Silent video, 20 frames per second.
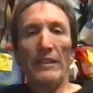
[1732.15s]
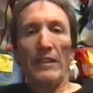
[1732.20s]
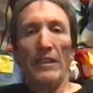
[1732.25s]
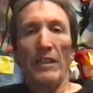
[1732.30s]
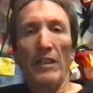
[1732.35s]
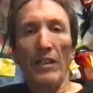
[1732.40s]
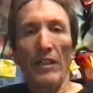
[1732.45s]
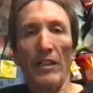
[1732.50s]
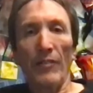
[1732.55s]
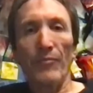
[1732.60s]

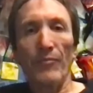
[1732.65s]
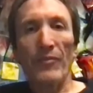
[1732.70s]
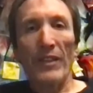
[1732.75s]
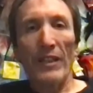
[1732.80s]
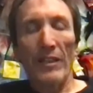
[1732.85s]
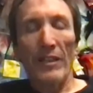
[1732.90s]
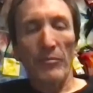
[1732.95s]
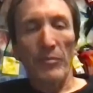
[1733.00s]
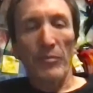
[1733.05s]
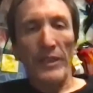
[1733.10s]

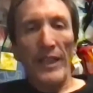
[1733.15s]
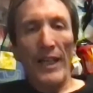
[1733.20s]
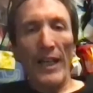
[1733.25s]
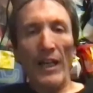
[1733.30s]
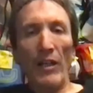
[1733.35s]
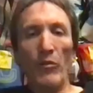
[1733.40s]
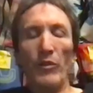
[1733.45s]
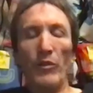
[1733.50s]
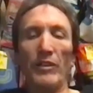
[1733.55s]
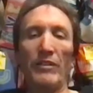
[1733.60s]
But
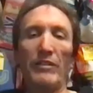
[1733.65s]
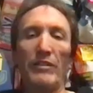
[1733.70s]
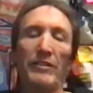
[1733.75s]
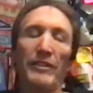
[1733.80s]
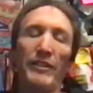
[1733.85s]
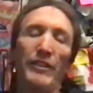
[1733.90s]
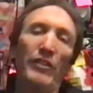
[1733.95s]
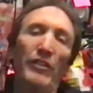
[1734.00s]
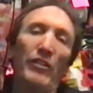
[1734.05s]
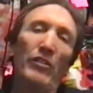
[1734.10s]
now with,
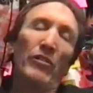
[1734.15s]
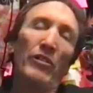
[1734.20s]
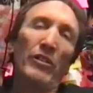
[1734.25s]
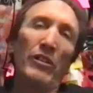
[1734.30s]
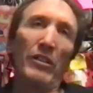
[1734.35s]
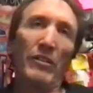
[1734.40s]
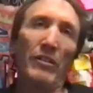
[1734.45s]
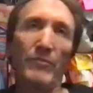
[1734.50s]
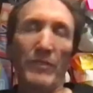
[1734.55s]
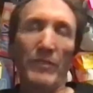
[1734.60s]
you
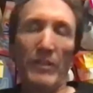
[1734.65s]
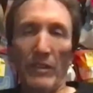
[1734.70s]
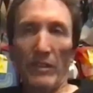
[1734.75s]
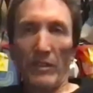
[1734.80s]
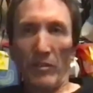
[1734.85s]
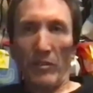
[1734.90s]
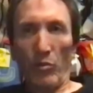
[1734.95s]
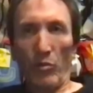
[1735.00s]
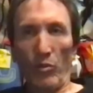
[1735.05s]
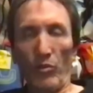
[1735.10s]
know,
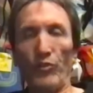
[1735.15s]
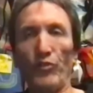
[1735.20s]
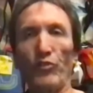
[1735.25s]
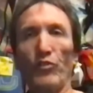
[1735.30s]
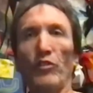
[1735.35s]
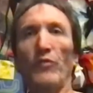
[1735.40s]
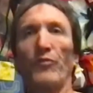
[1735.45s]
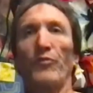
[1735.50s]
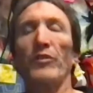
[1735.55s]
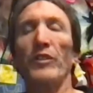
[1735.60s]
the World
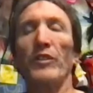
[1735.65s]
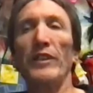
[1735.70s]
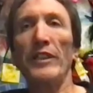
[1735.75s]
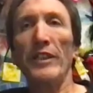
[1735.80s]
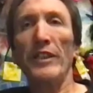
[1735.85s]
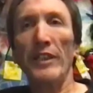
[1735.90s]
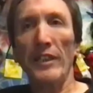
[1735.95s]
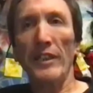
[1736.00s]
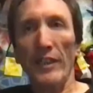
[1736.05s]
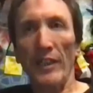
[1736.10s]
Surf
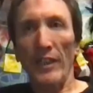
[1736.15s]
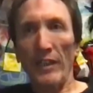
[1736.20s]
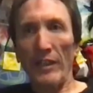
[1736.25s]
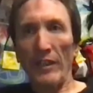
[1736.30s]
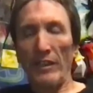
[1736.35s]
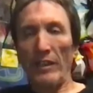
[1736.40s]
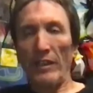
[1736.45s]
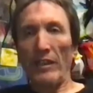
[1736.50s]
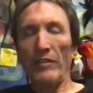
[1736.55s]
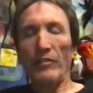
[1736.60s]
League
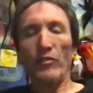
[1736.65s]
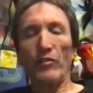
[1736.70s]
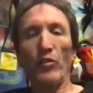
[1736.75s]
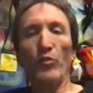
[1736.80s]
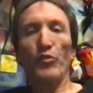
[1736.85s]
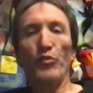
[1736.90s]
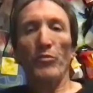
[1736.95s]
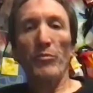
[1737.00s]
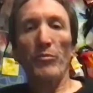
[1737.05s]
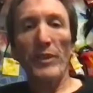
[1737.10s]
and
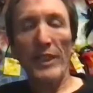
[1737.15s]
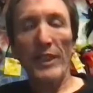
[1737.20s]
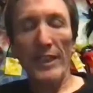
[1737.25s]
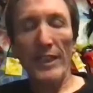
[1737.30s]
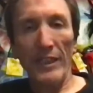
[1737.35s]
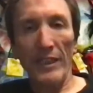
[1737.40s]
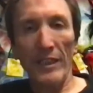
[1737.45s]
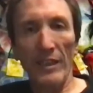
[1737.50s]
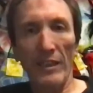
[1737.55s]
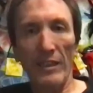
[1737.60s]
social
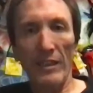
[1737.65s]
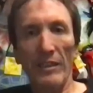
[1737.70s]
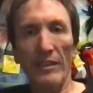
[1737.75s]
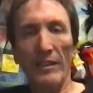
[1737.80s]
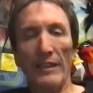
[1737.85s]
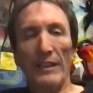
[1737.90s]
media